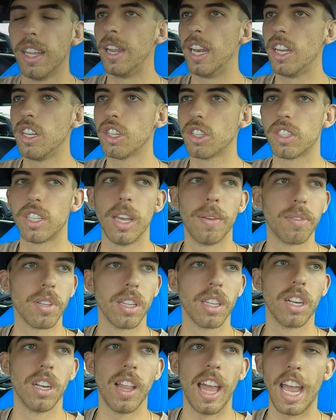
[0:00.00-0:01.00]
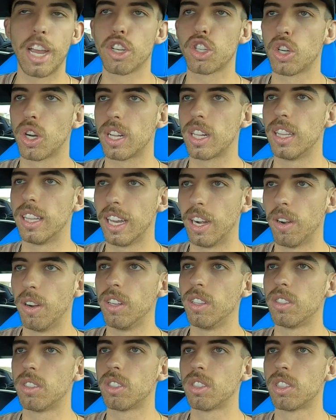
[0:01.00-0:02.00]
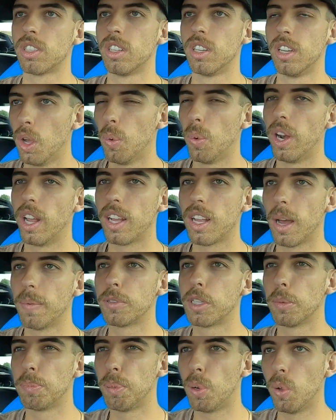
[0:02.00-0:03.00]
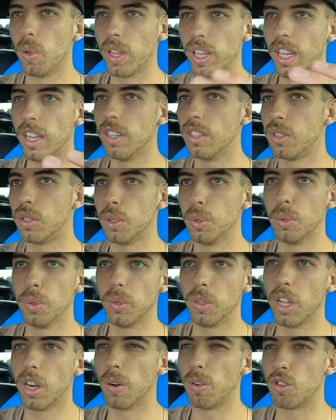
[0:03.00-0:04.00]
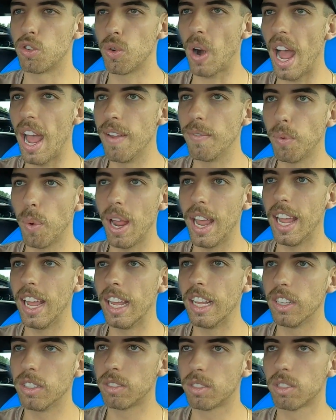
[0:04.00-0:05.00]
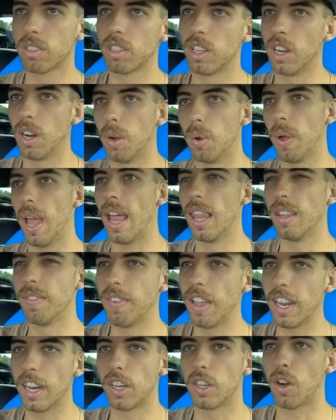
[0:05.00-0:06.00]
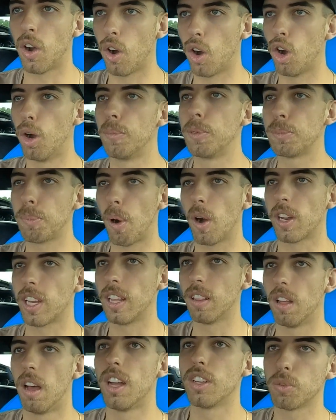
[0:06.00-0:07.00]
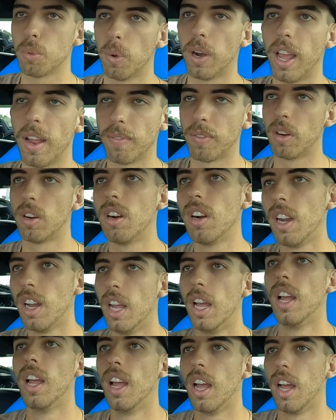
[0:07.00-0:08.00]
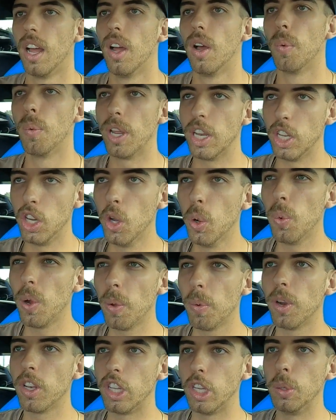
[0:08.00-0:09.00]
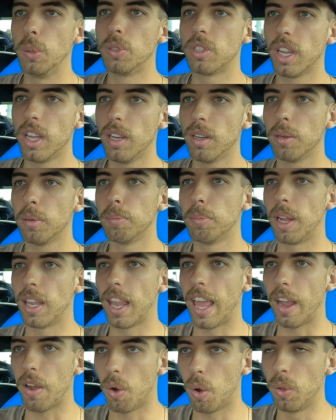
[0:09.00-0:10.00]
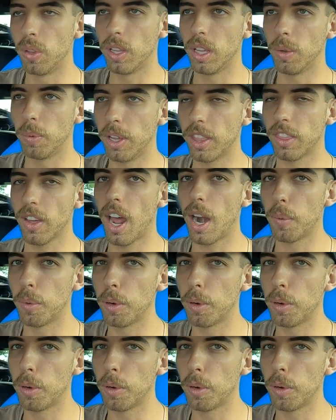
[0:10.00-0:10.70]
And it just gives a little extra clearance when it comes to pulling into, you know, driveways, you know, elevated curbs, parking lots, whatever. We knew we would use it, but we thought it